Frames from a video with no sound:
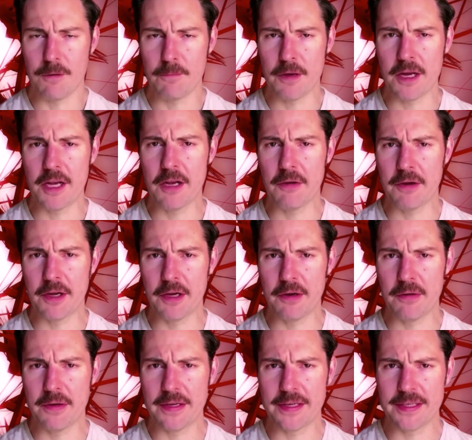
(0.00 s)
While
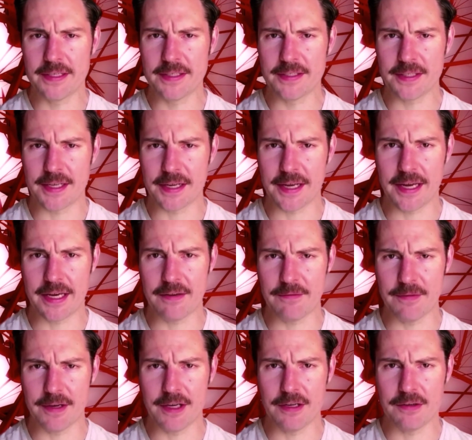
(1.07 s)
PQQ is
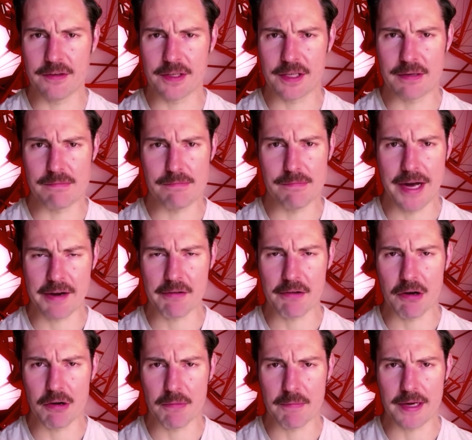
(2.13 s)
again found in
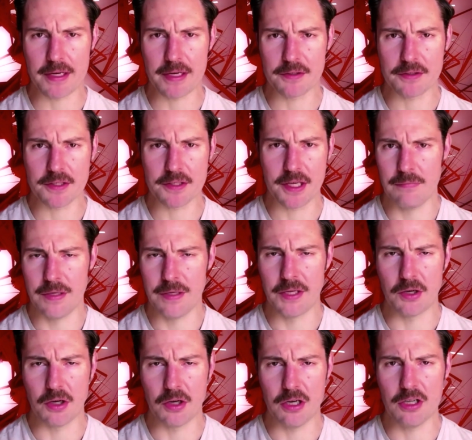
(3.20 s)
micro amounts
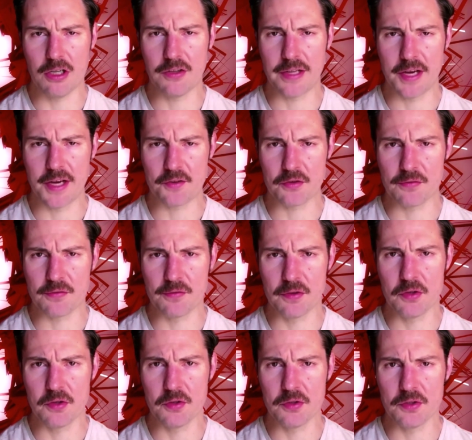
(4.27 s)
in all natural
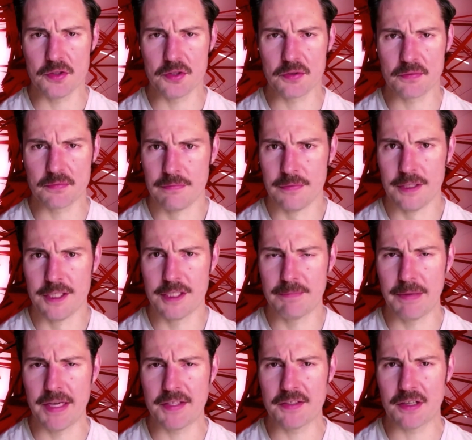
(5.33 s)
foods, it's
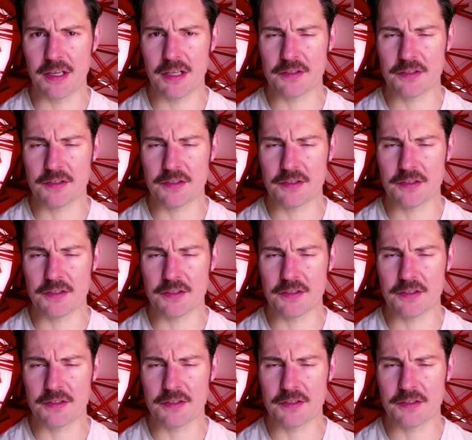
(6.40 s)
best